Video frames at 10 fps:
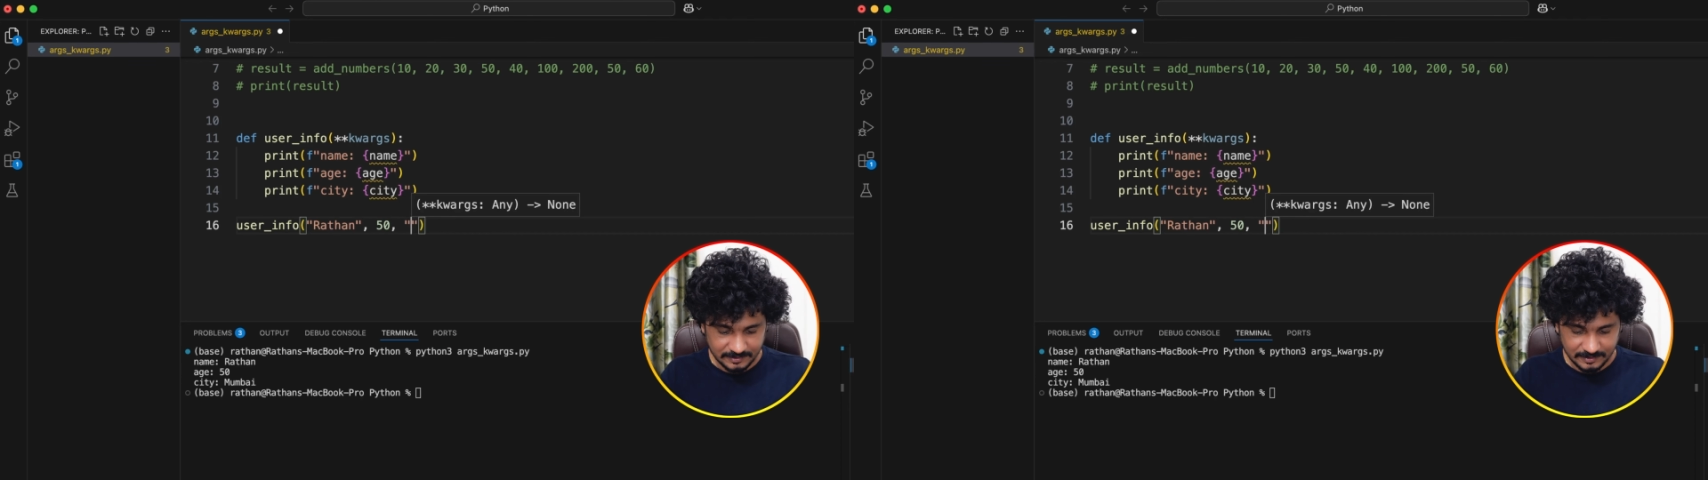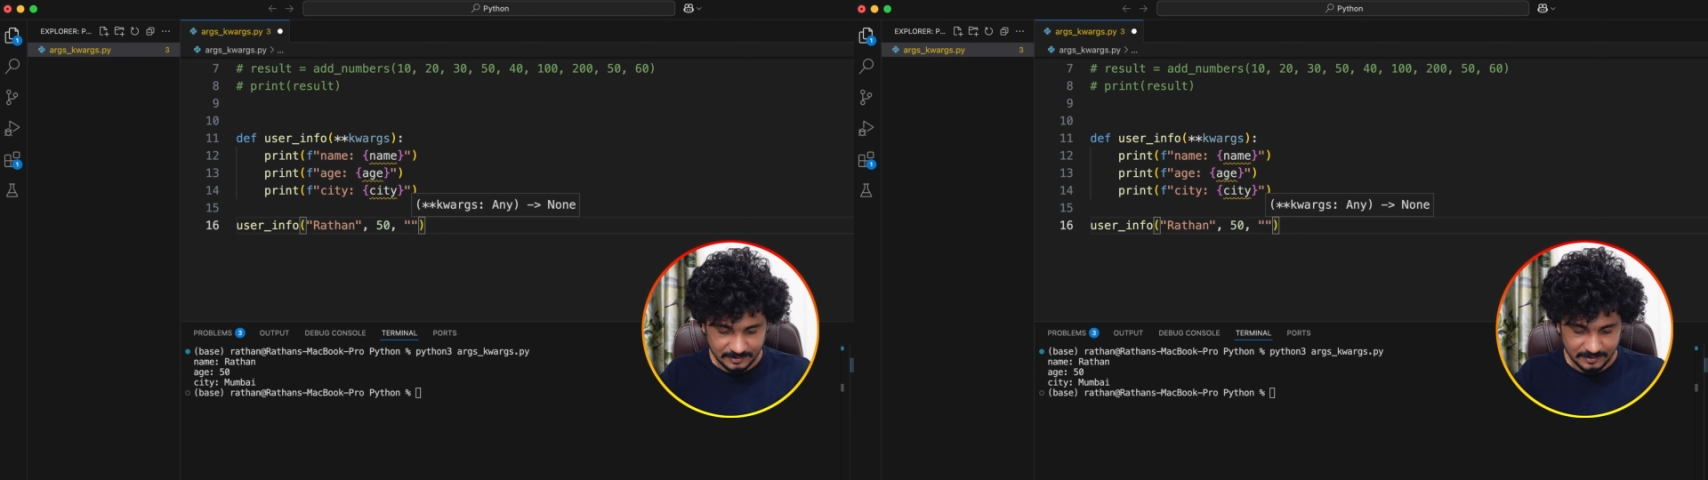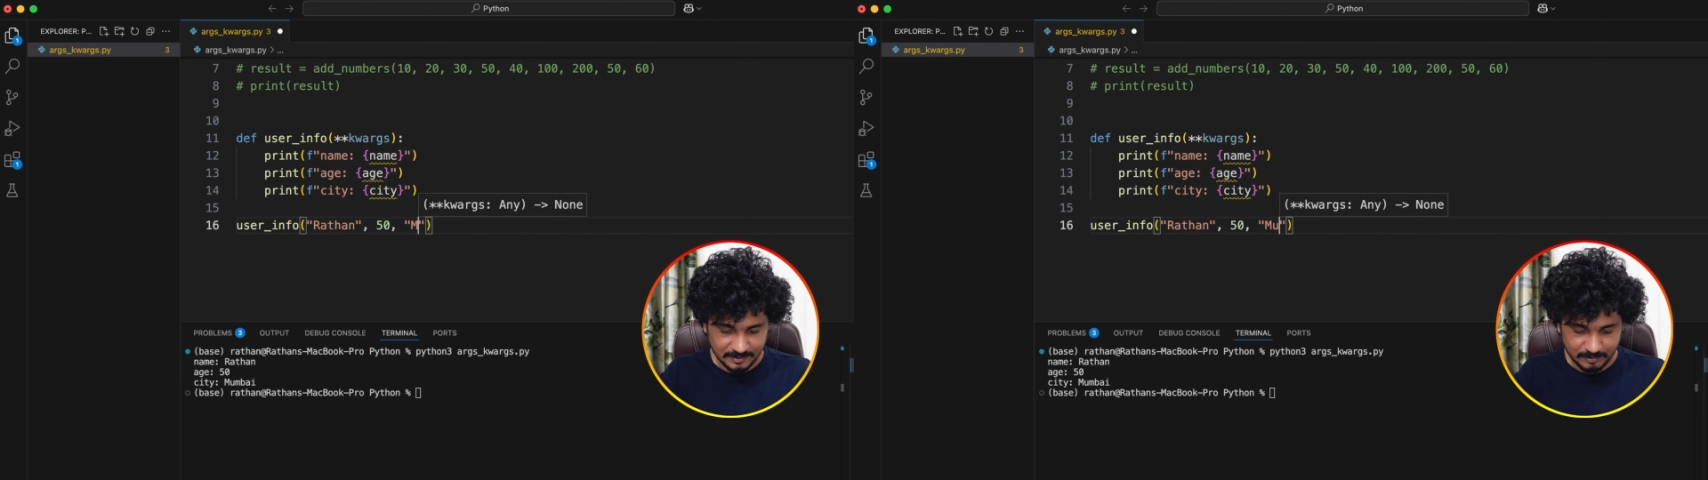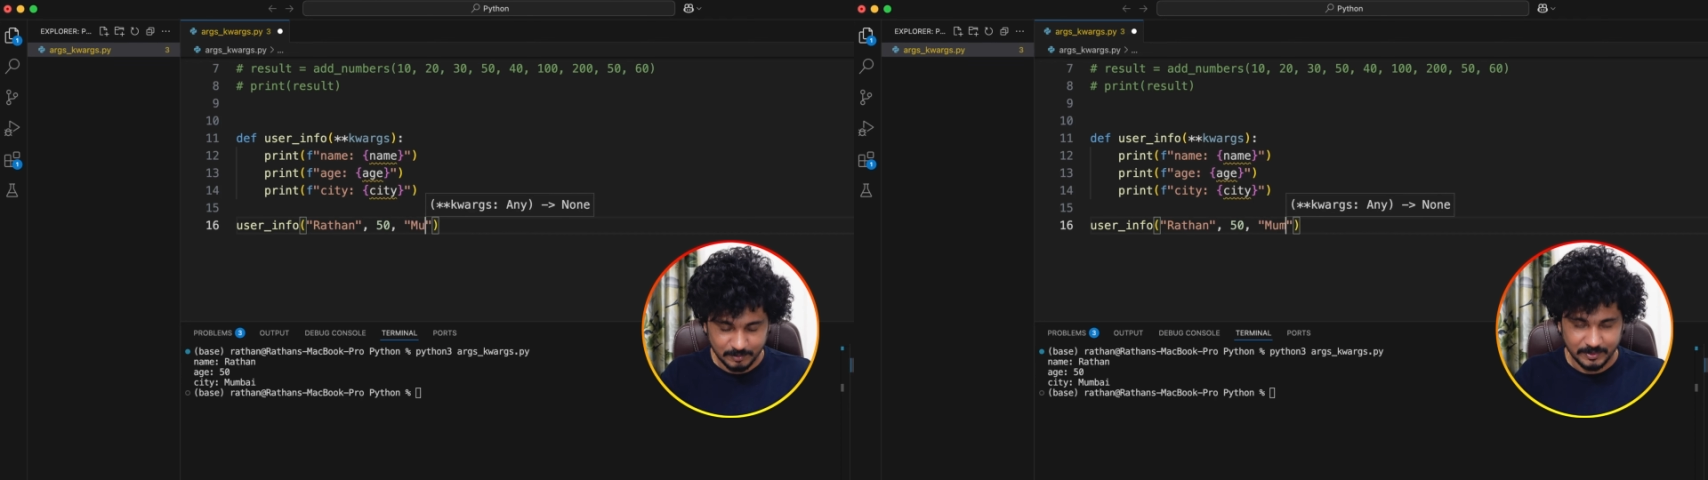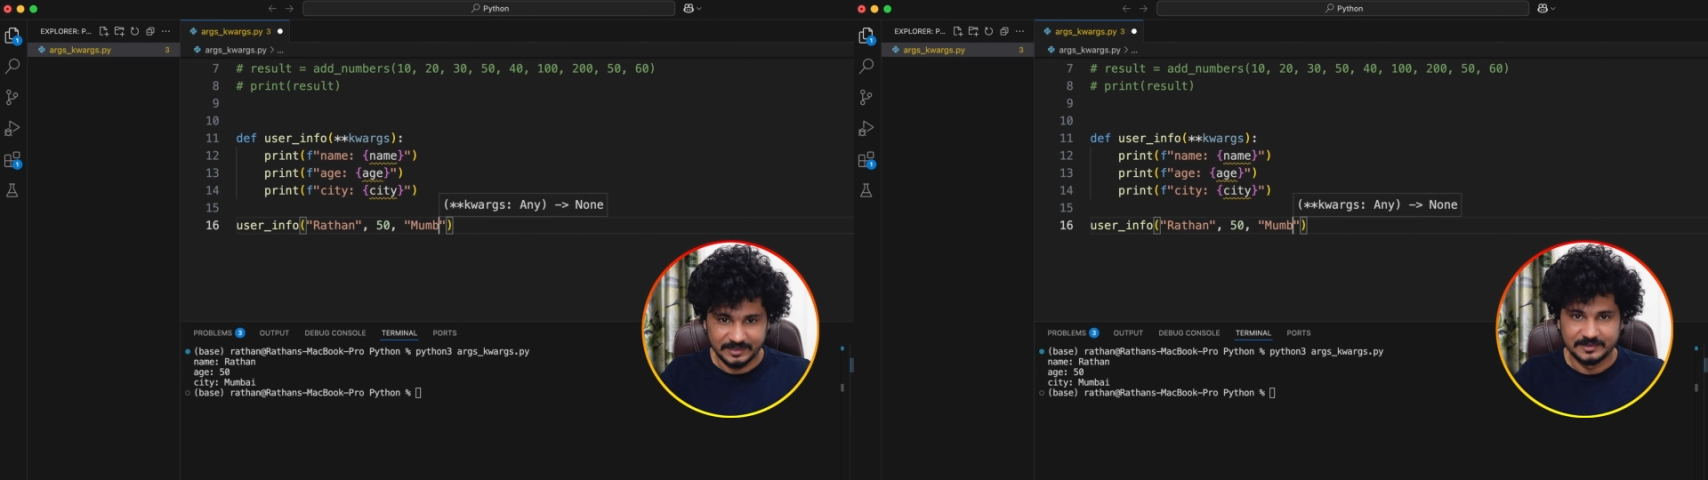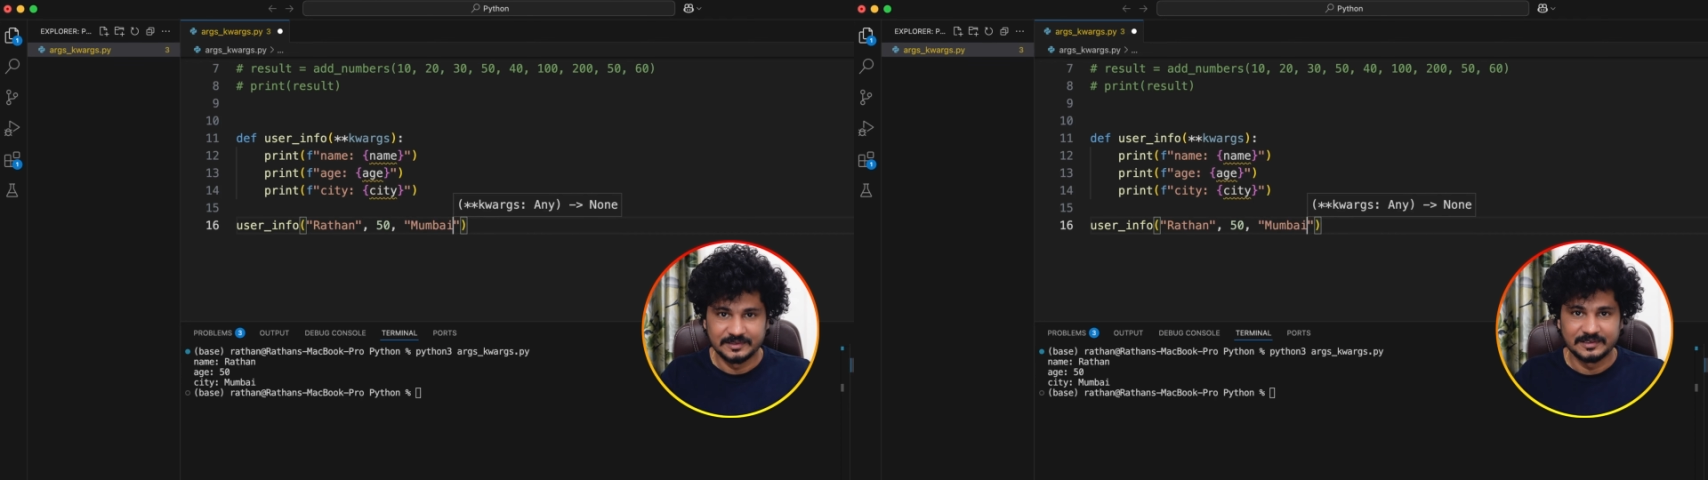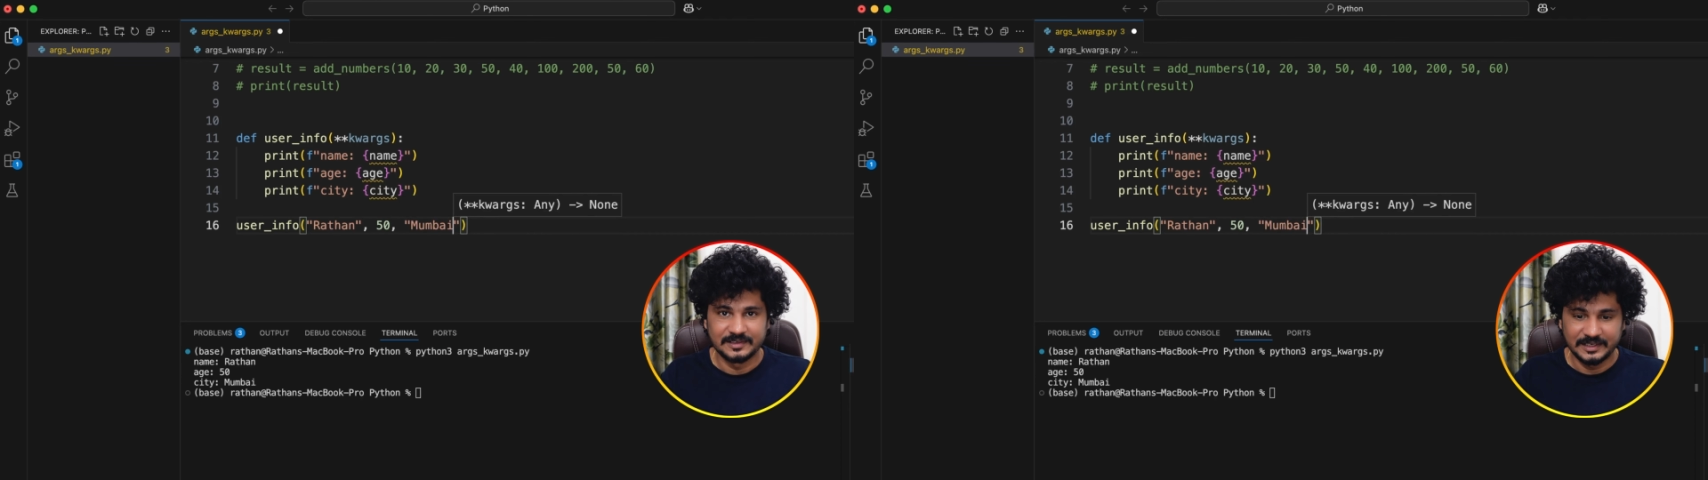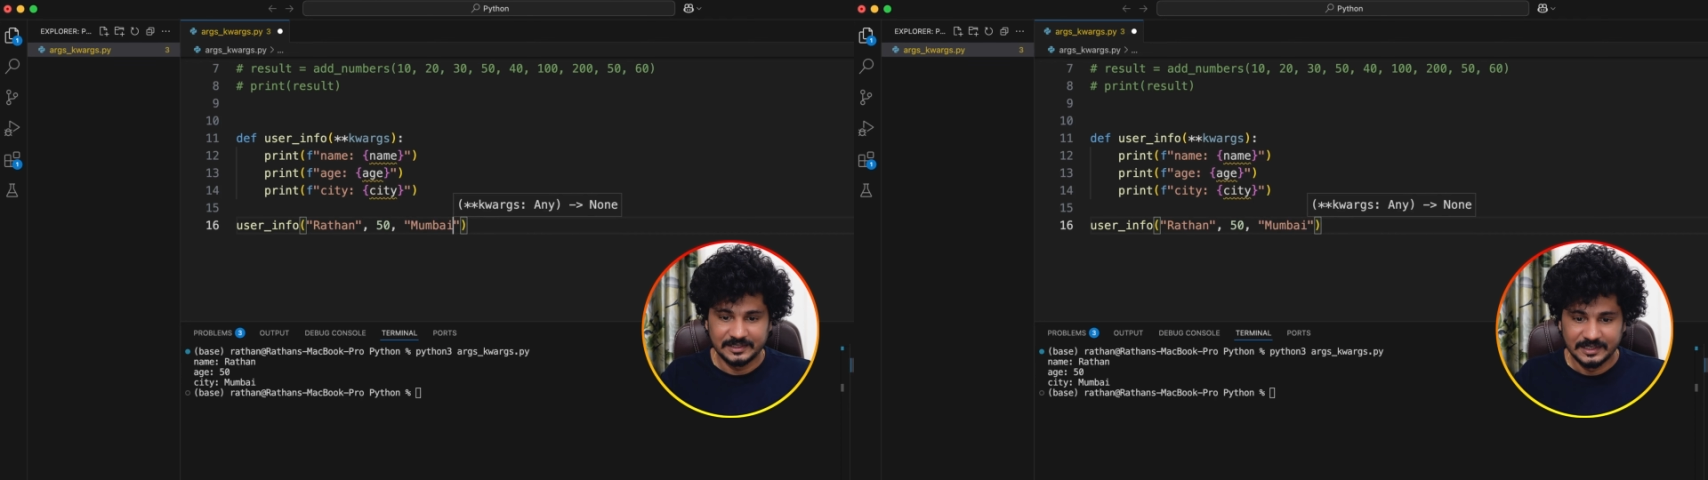Mumbai,
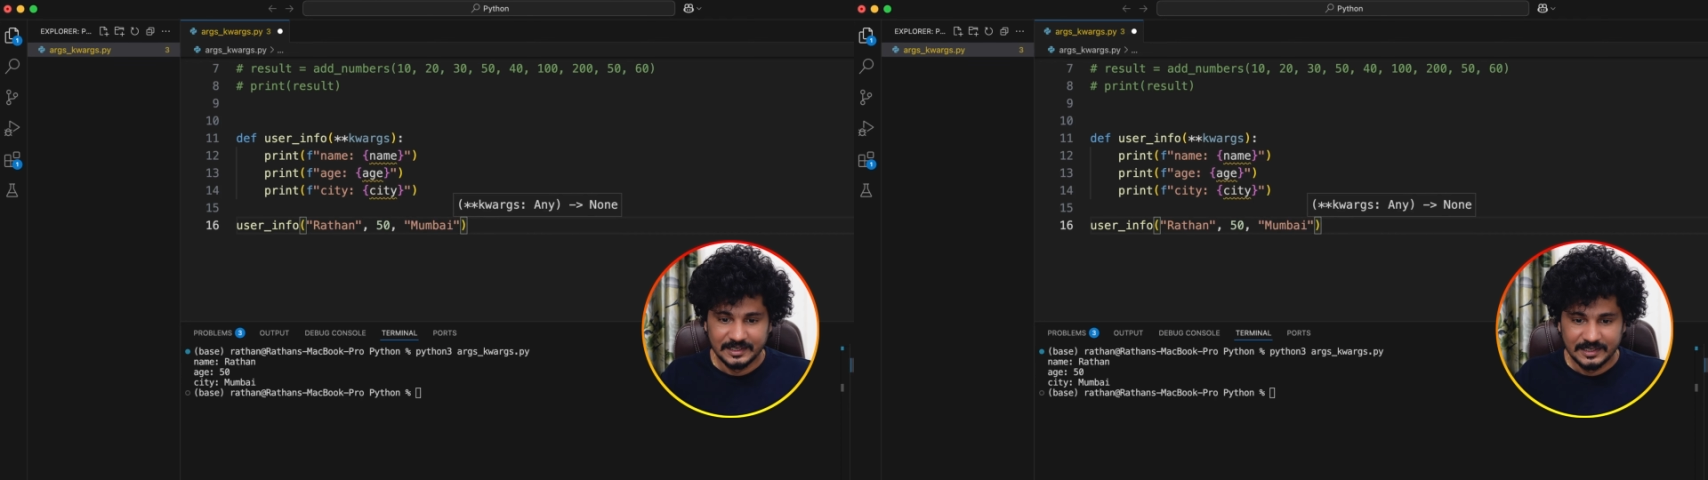right?